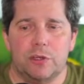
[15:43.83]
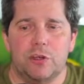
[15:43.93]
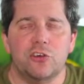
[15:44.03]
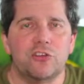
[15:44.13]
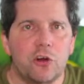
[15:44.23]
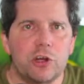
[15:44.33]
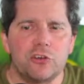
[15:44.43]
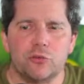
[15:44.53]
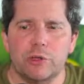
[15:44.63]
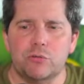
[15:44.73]
Starting
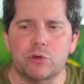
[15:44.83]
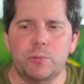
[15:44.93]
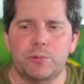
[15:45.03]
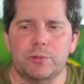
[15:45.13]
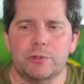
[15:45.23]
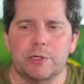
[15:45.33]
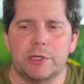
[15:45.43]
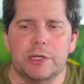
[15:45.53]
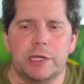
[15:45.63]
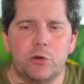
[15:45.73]
to regroup,
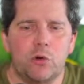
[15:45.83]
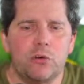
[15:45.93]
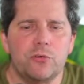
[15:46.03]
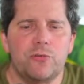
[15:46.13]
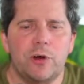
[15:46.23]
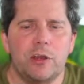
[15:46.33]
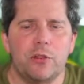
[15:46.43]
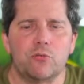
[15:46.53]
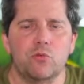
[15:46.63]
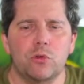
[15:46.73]
in order to follow
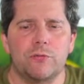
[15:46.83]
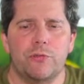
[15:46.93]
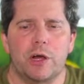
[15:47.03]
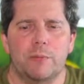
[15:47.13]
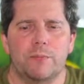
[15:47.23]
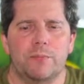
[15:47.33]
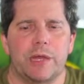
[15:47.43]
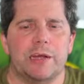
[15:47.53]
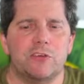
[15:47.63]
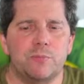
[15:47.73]
the rule of thumb,
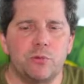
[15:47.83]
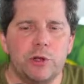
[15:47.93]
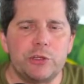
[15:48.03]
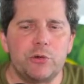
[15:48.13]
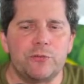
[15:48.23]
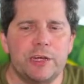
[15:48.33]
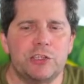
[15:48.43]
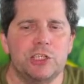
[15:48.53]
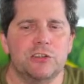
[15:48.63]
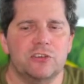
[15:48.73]
exploit your
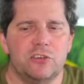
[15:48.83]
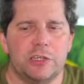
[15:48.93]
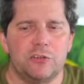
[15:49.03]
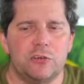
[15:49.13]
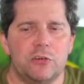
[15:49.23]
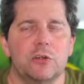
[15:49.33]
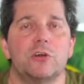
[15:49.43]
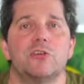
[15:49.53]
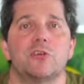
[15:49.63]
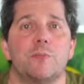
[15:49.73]
advantage in the center
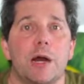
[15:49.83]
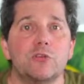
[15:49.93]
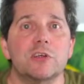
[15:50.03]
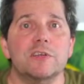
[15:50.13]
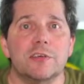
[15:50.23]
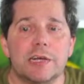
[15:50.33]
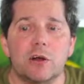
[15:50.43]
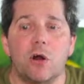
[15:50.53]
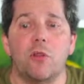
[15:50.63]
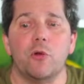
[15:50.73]
to mount an attack
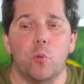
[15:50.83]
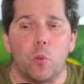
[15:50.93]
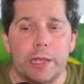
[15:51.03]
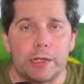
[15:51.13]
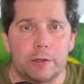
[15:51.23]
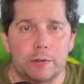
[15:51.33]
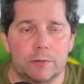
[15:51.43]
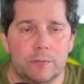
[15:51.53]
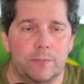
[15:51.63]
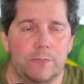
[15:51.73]
on the wing.
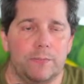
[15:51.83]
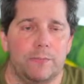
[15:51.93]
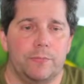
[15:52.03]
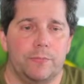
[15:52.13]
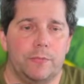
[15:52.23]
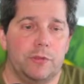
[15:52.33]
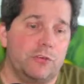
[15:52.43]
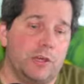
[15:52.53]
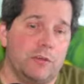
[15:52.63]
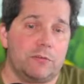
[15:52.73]
In this
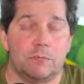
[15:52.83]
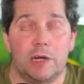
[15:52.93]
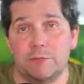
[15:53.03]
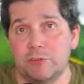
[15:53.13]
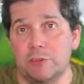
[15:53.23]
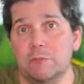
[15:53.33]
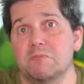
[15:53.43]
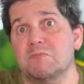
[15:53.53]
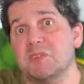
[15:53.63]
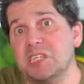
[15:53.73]
case, obviously,
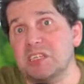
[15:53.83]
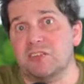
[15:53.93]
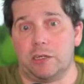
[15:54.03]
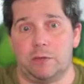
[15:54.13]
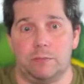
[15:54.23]
the king side.